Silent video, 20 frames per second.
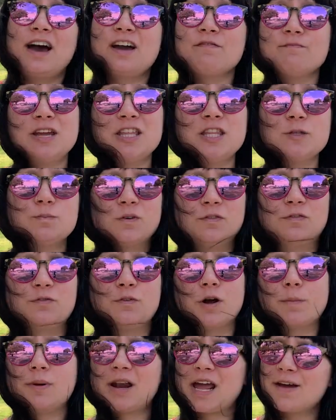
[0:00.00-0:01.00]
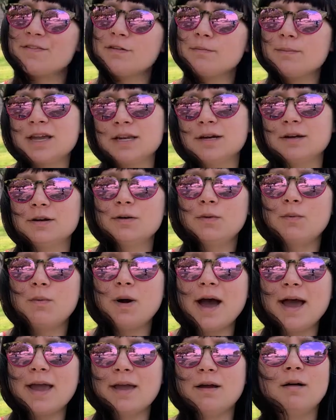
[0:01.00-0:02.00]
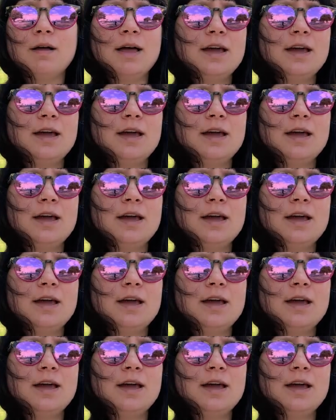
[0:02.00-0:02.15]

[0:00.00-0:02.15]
I've made this before, but I haven't made it in a while,